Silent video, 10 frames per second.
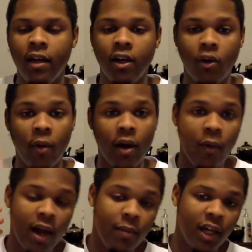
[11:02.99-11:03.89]
Gwen
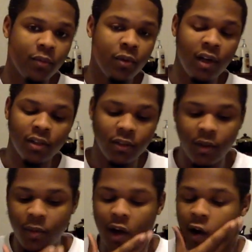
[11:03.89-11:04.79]
Wade, Basketball Nonsense,
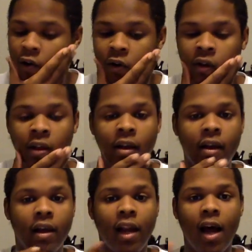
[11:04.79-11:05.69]
I'm gone.
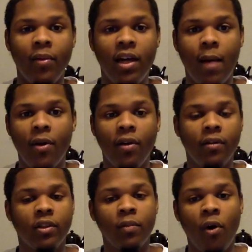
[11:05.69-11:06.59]
And I'll be coming
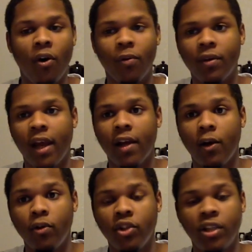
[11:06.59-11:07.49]
tomorrow with that
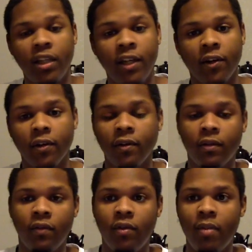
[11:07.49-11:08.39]
Coach of the Year
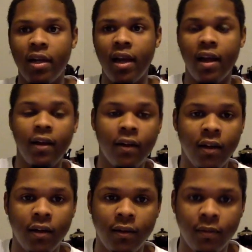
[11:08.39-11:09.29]
for Monday.
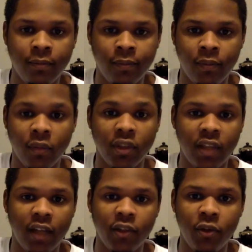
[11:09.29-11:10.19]

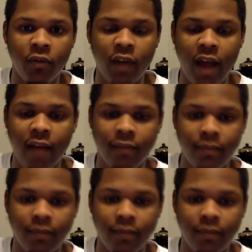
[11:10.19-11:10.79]
Stay tuned for that.